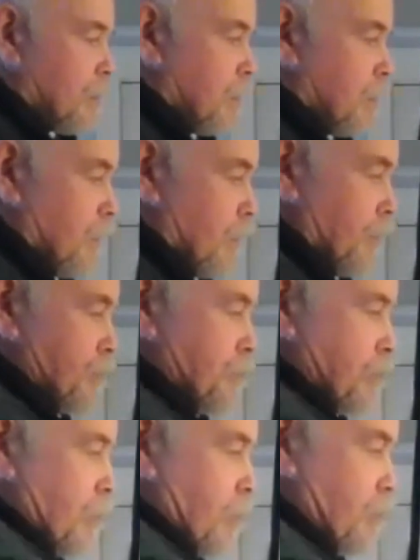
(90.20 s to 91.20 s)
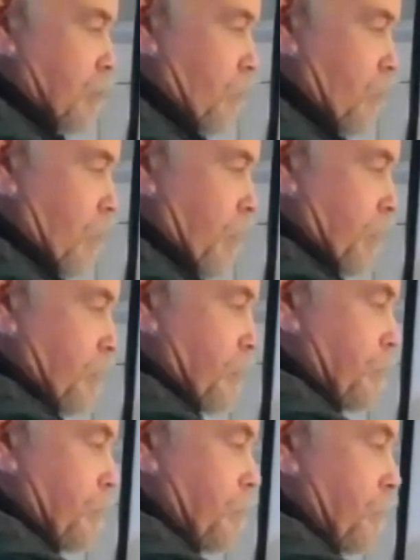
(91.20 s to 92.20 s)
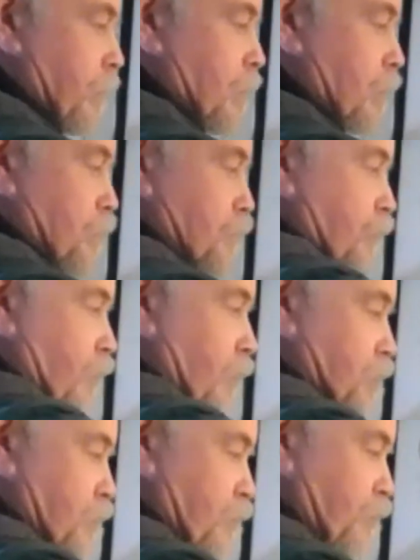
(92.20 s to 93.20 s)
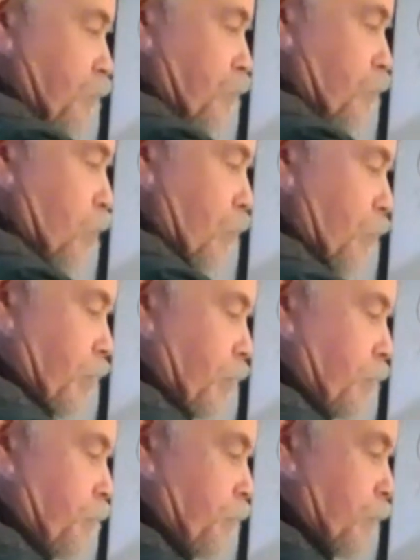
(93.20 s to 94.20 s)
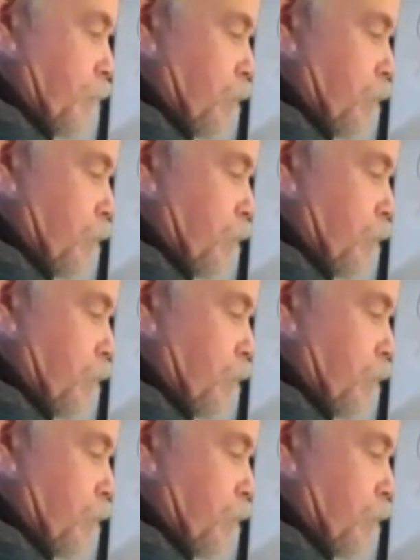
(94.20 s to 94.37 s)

And I'll start on the right. Here's fossil fuel burning.